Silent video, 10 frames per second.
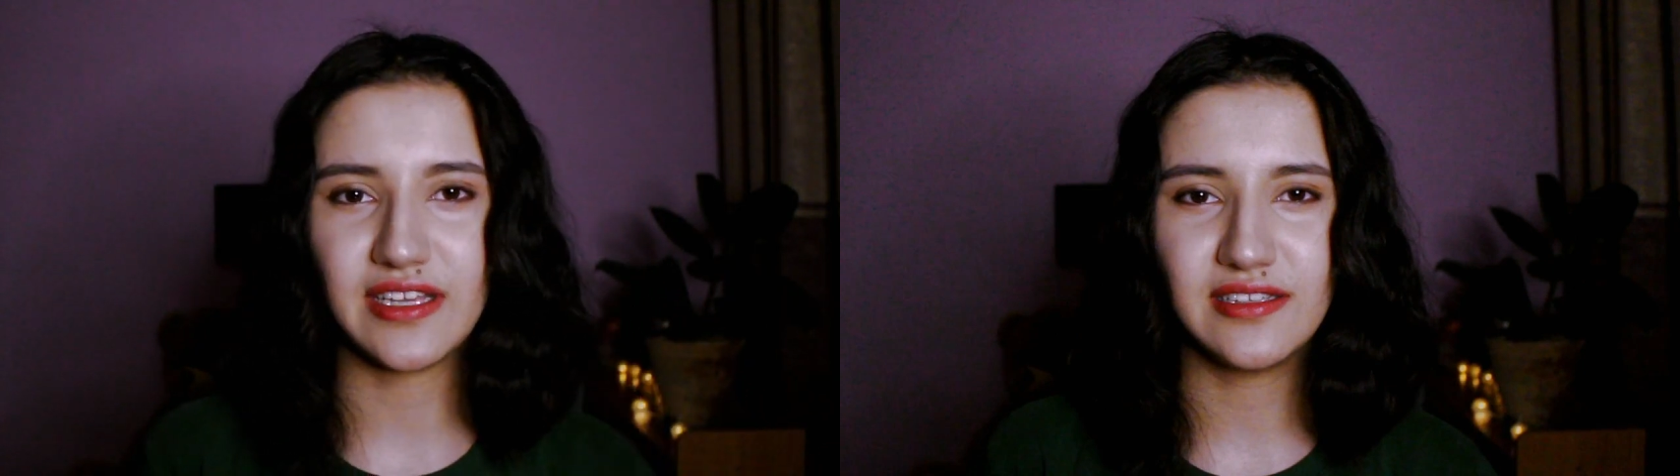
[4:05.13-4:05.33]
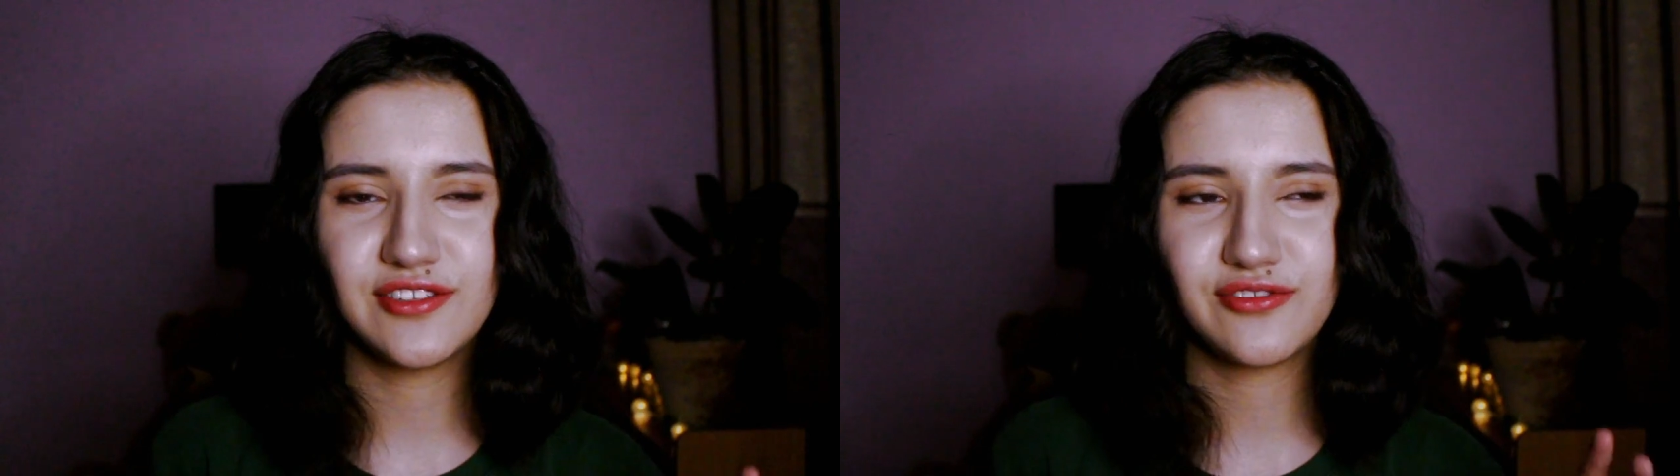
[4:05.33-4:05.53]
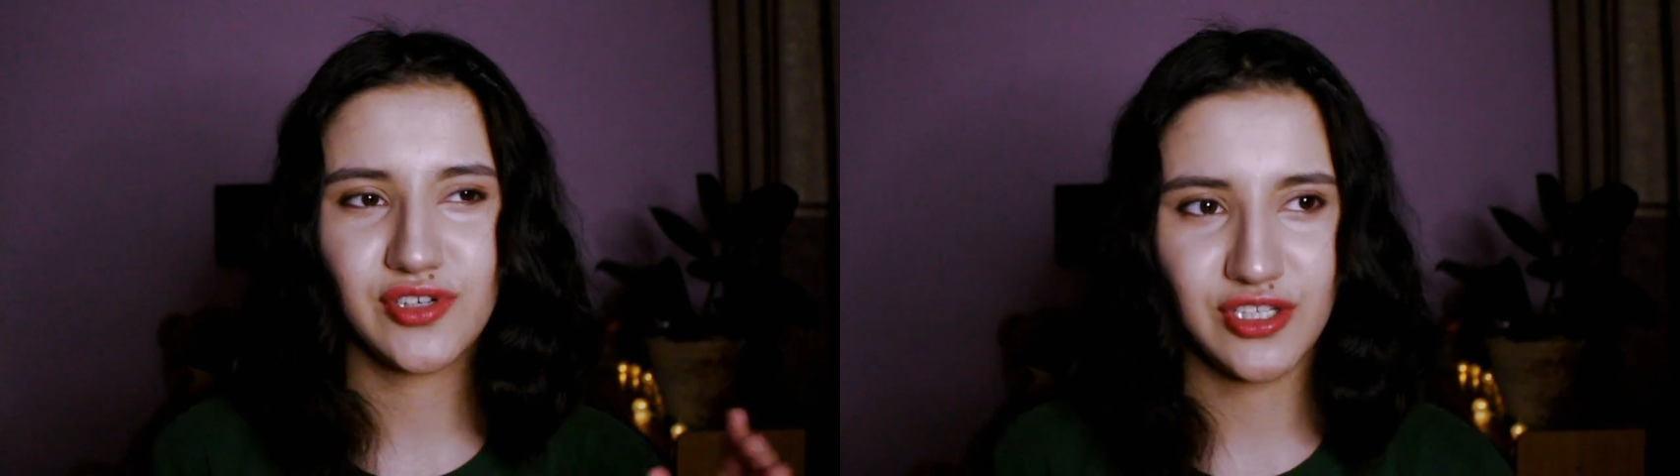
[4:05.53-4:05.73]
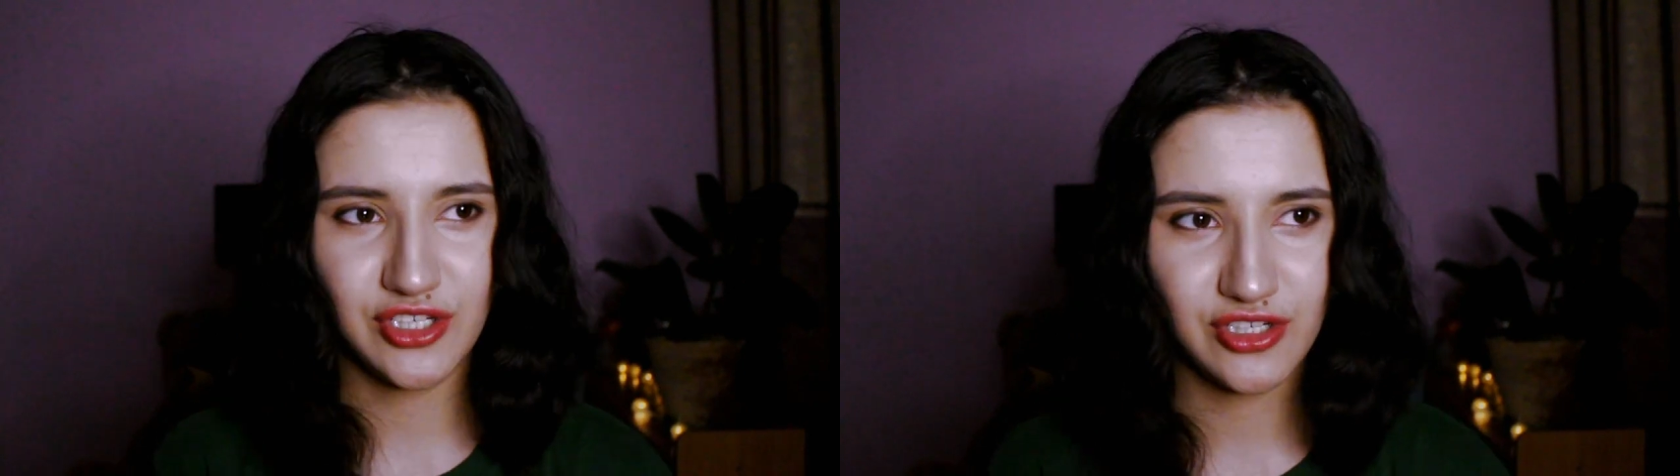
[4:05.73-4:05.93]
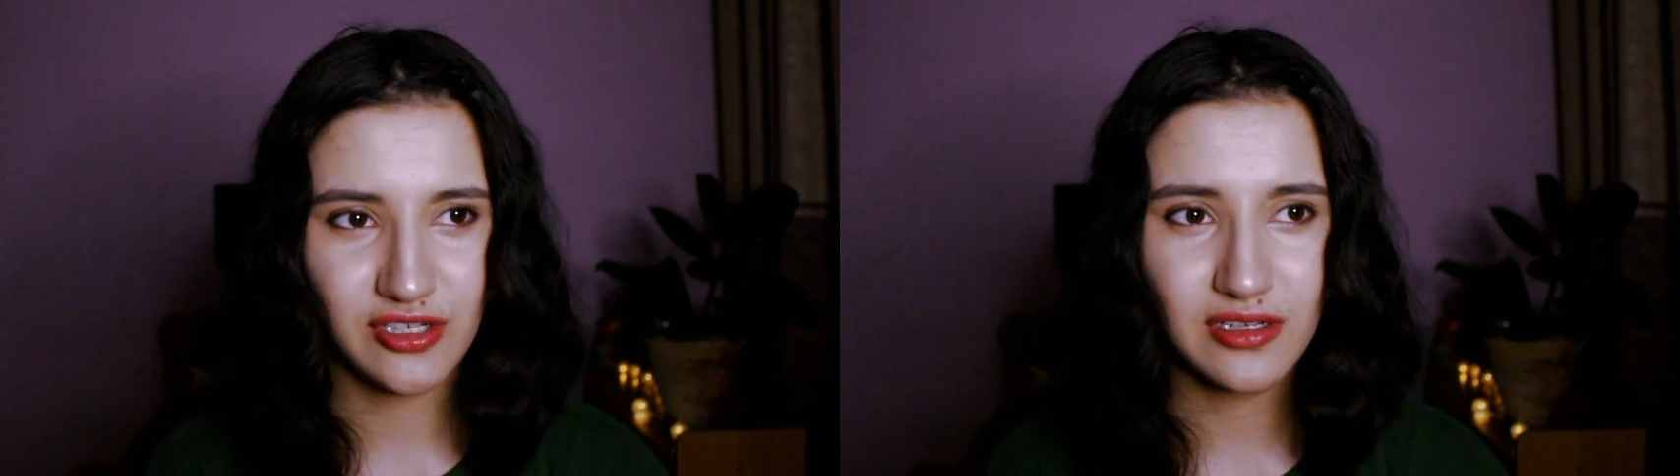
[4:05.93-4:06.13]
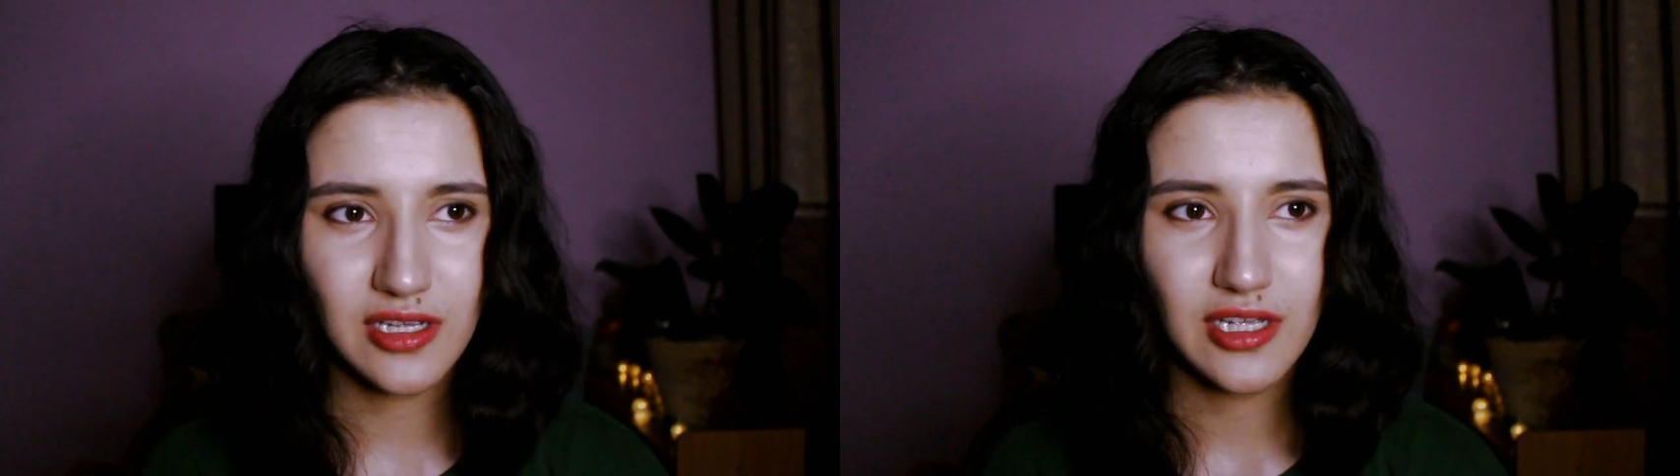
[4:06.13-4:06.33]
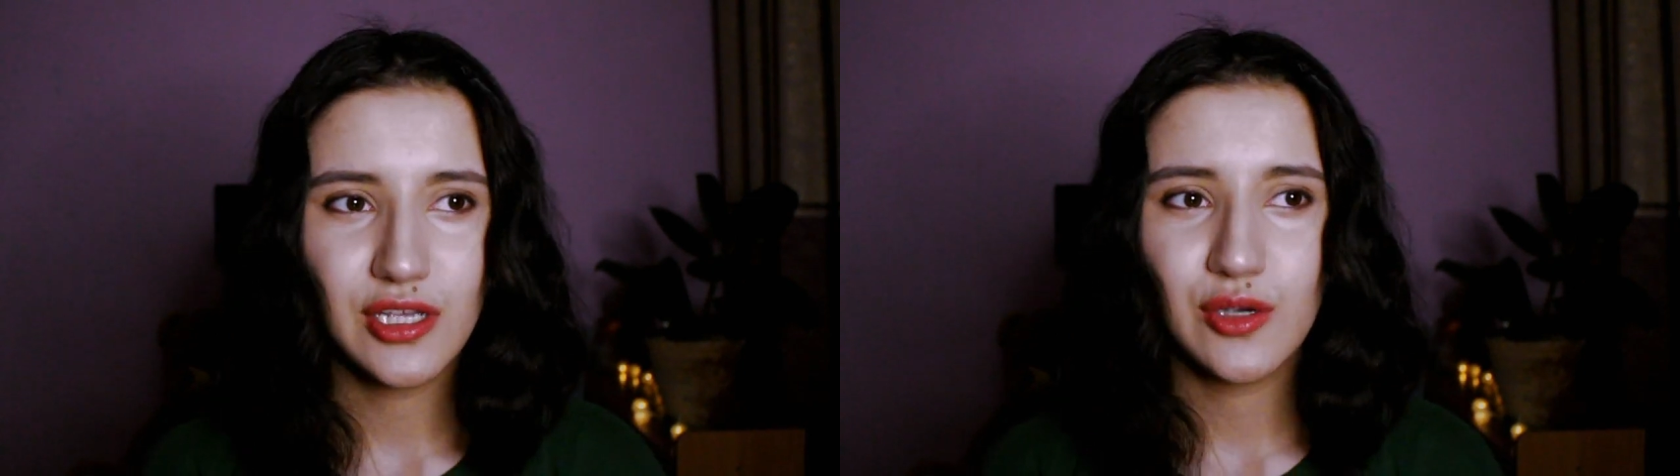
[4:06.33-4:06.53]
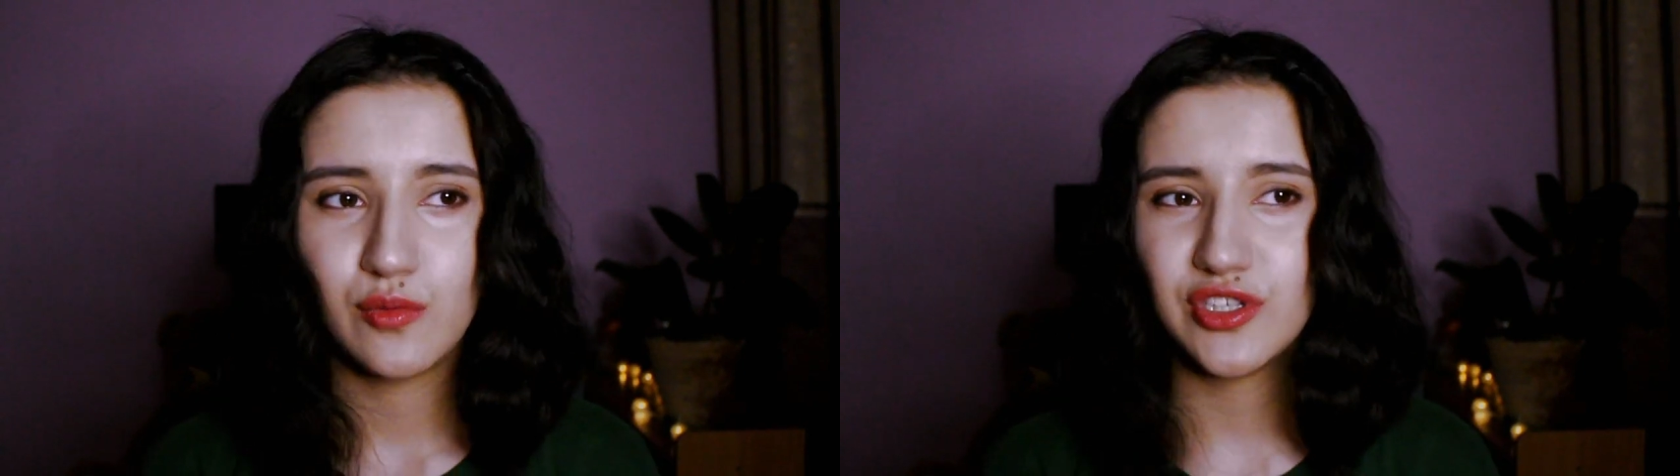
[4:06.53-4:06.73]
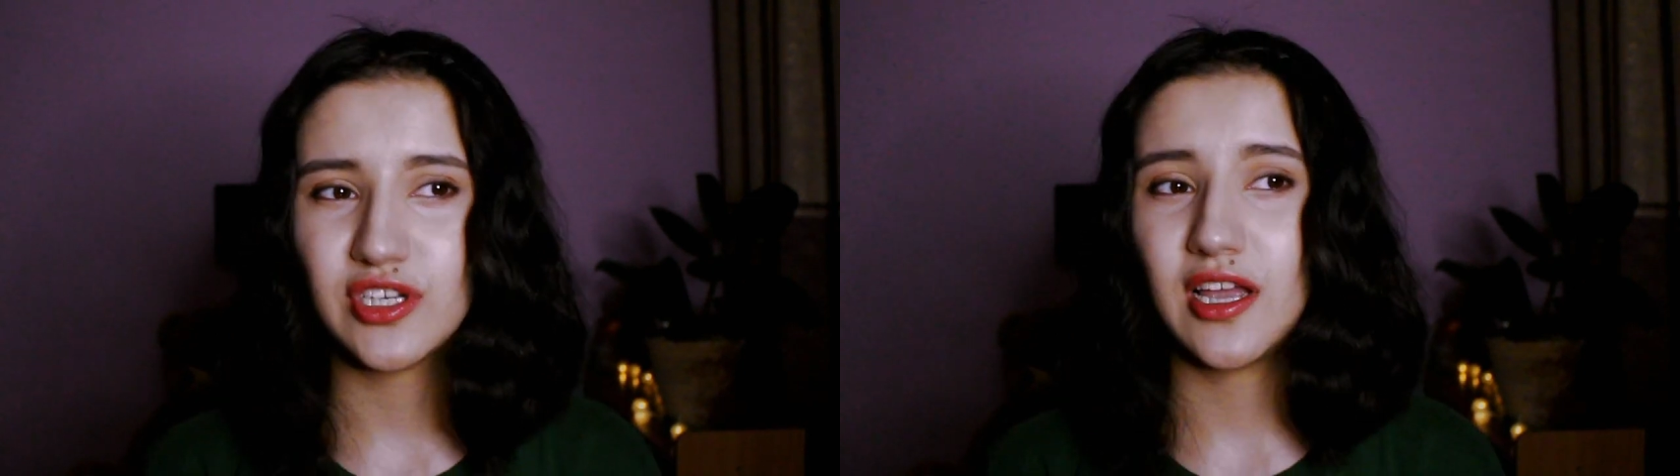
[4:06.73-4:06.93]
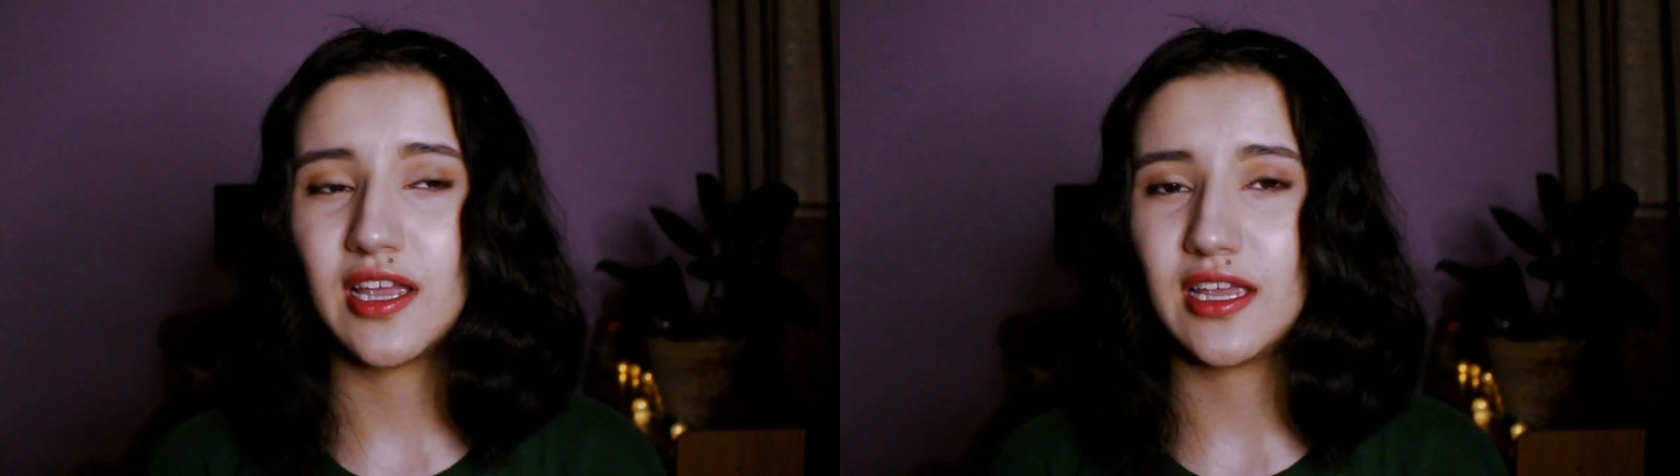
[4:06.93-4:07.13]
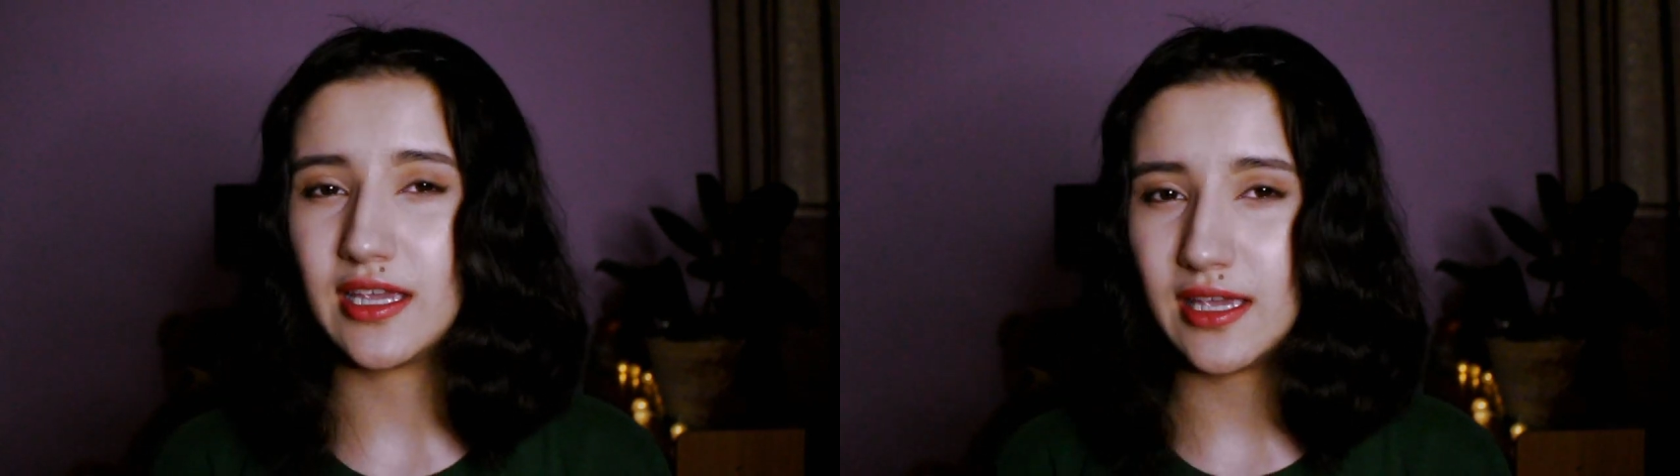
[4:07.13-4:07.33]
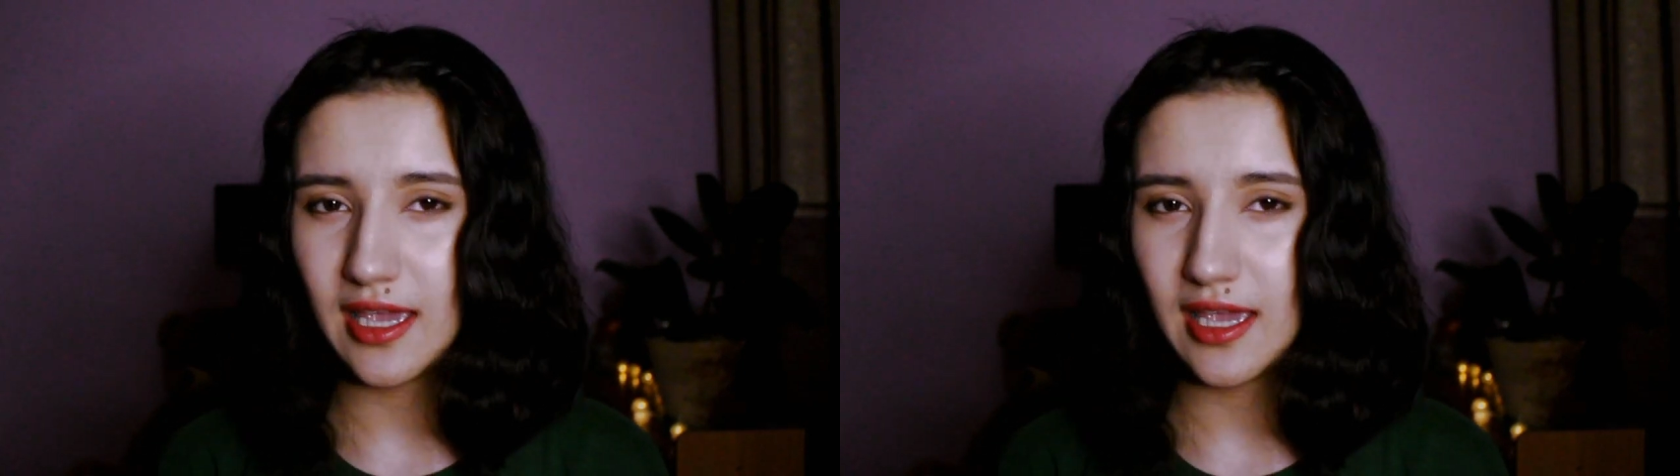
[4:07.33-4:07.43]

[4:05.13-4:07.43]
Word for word: this tradition which I